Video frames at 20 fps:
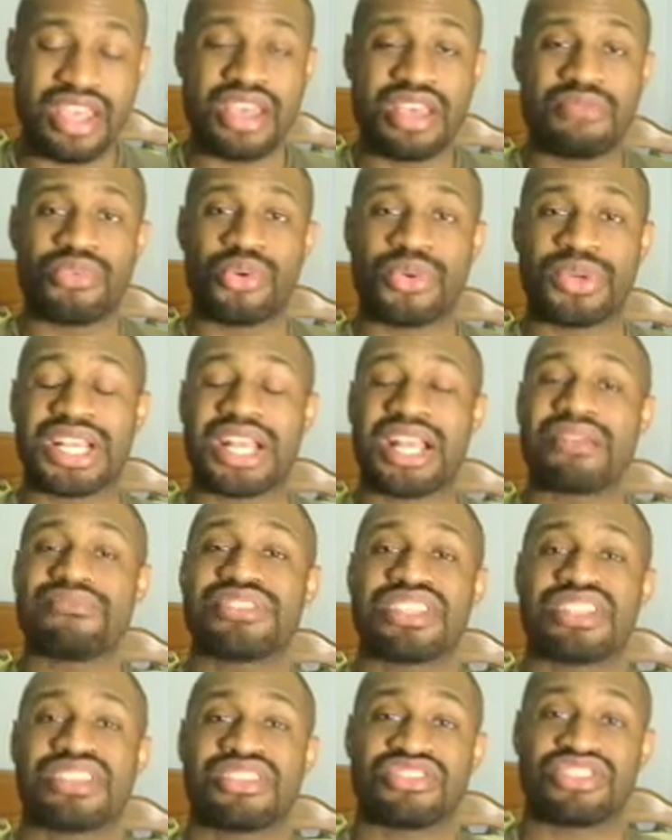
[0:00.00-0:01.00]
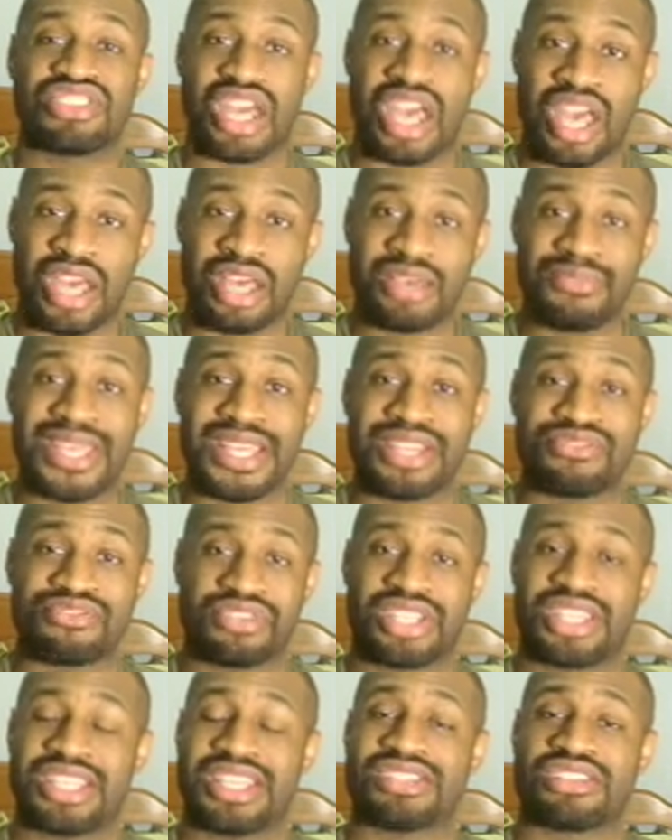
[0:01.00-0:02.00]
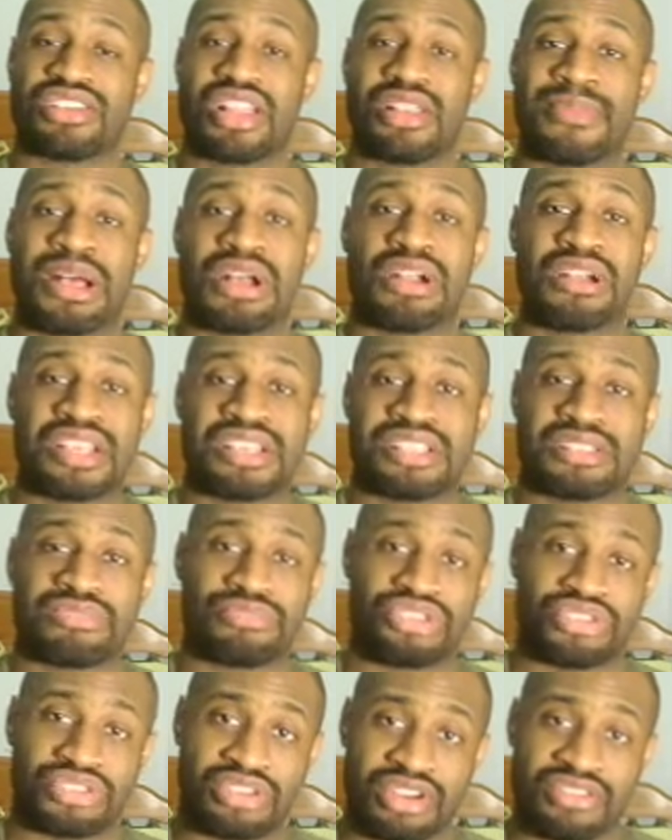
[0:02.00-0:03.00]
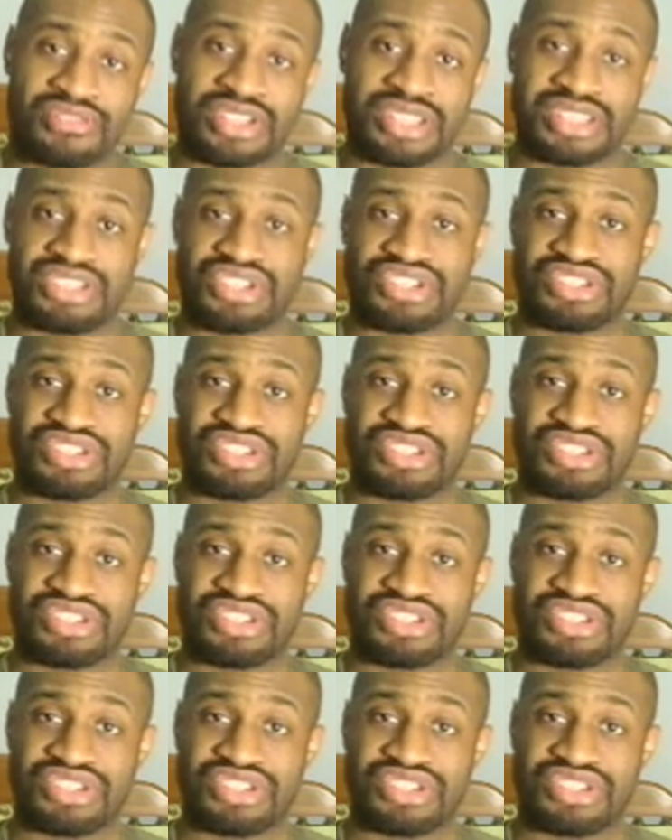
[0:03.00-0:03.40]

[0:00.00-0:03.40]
But when it comes to the job, it really is all about customer service and your